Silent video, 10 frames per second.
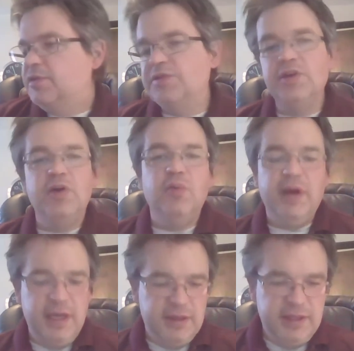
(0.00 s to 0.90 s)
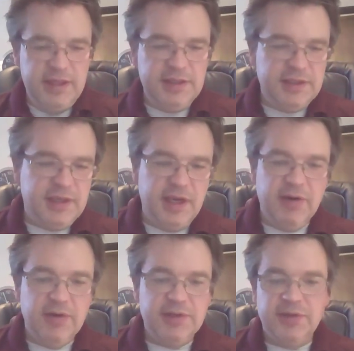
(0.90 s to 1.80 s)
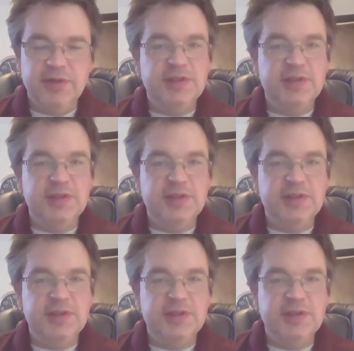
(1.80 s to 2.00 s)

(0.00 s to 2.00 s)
There's no way that he as a character